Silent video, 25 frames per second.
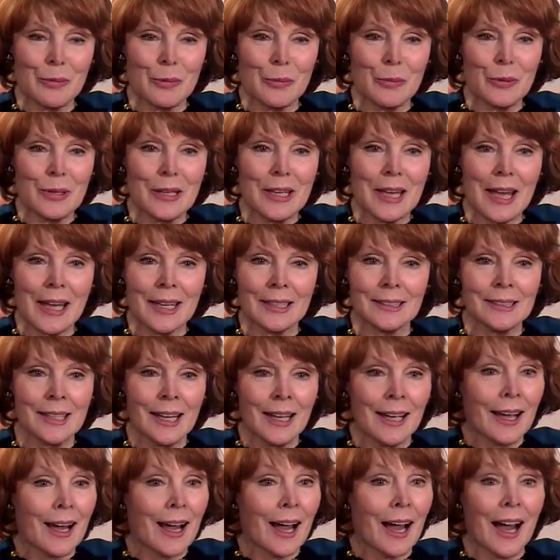And we had,
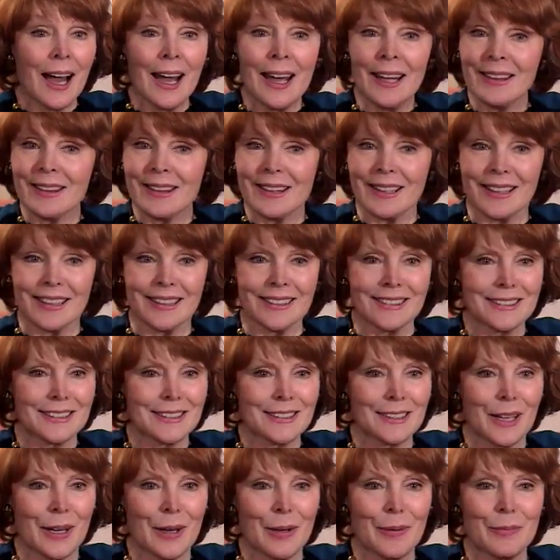I think,
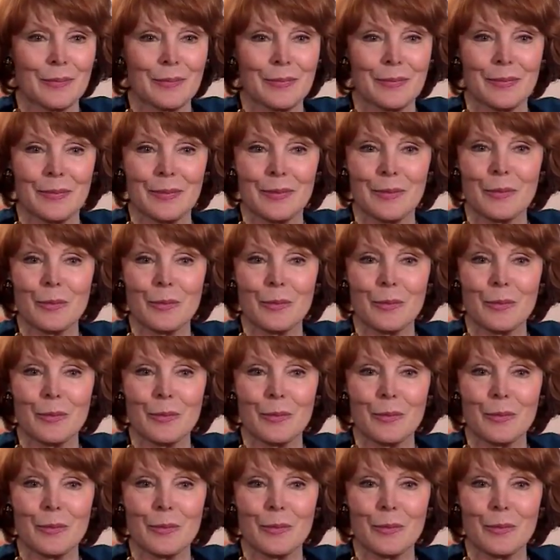some